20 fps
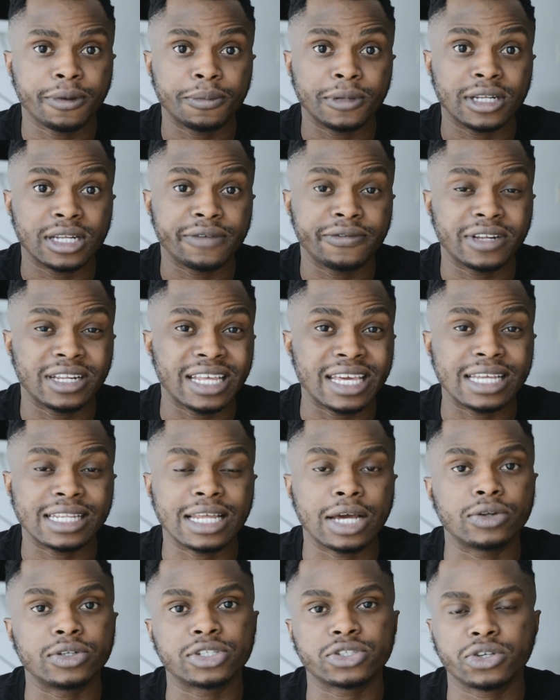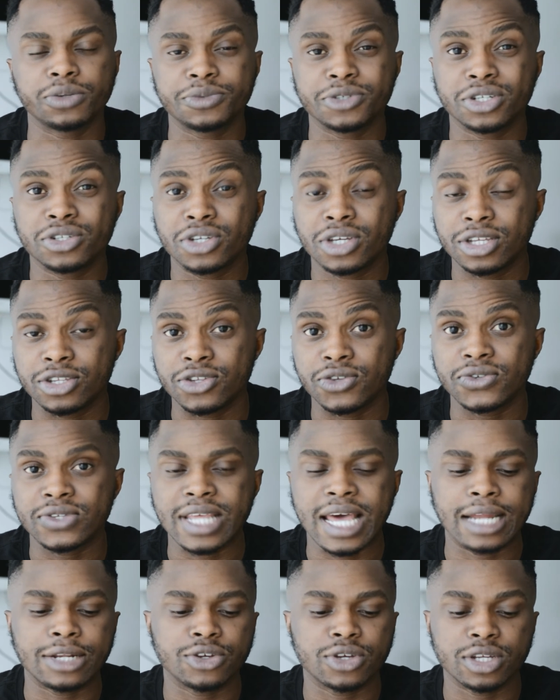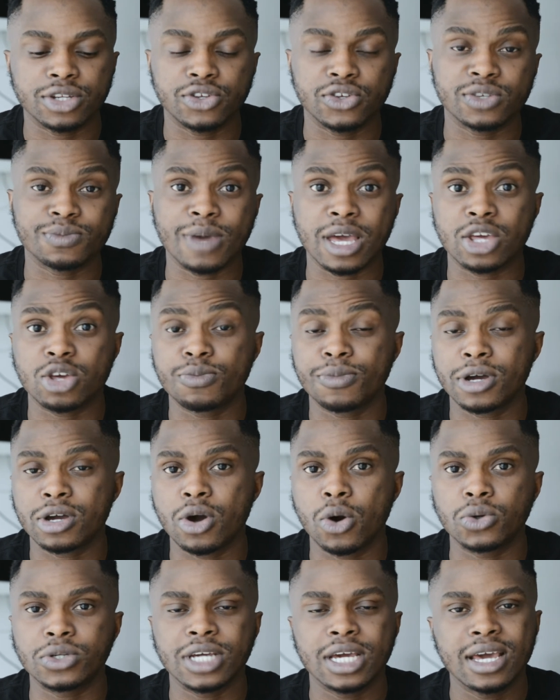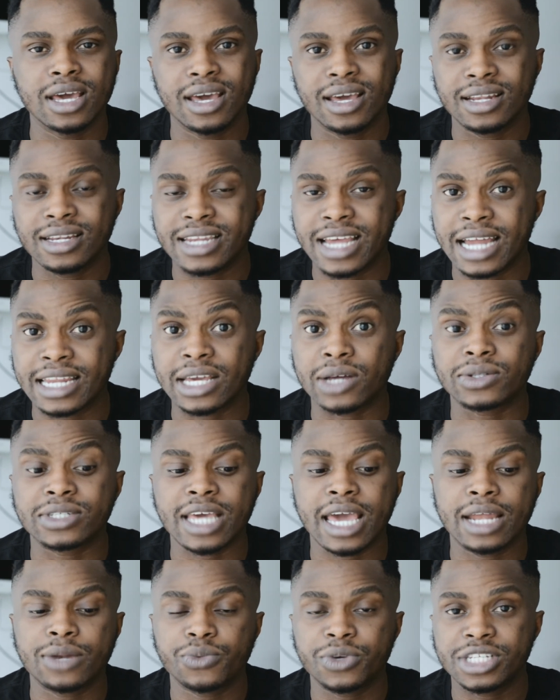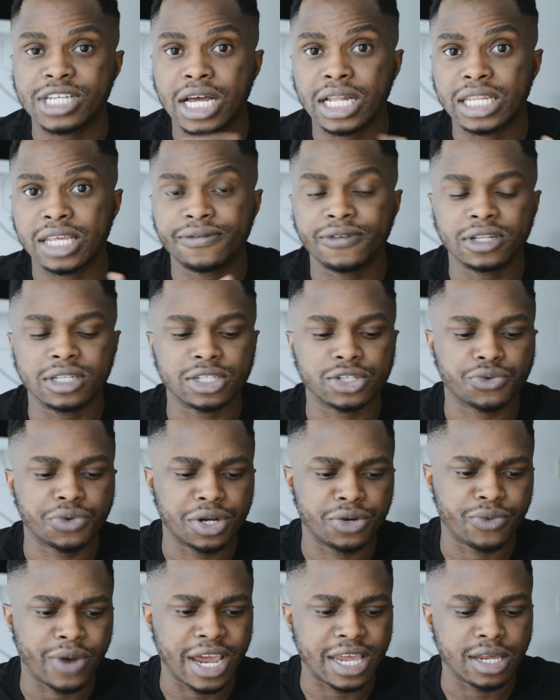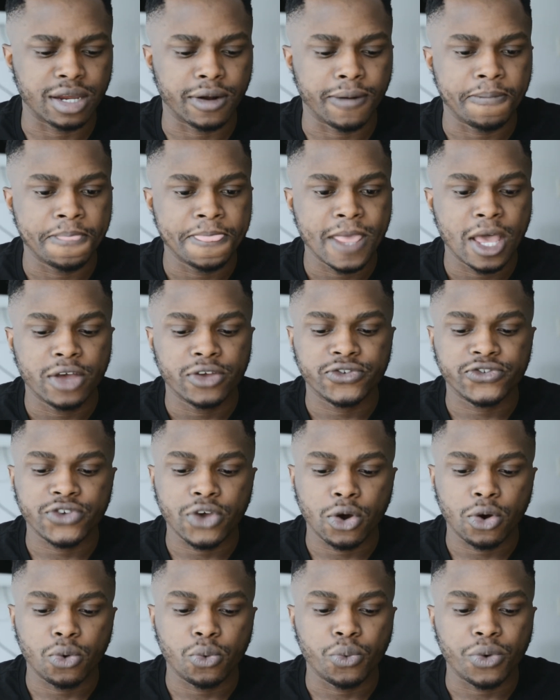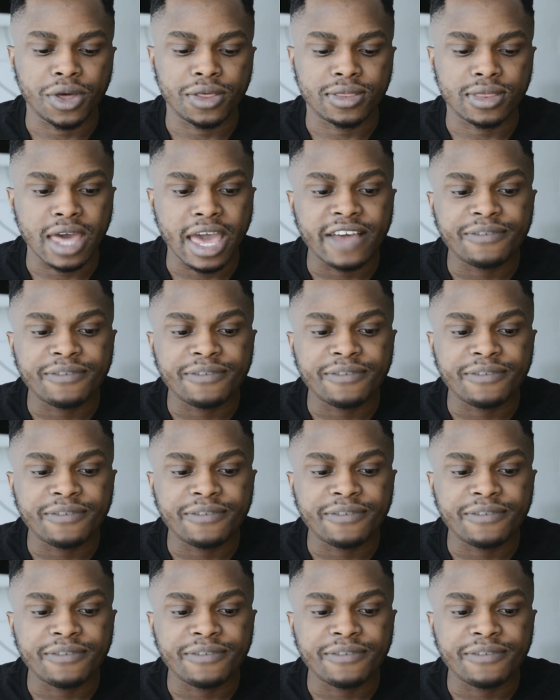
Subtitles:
I'm gonna leave a link down in the description. You can use that. You can use my coupon code Daniel10, which I'll leave on the screen right here. So with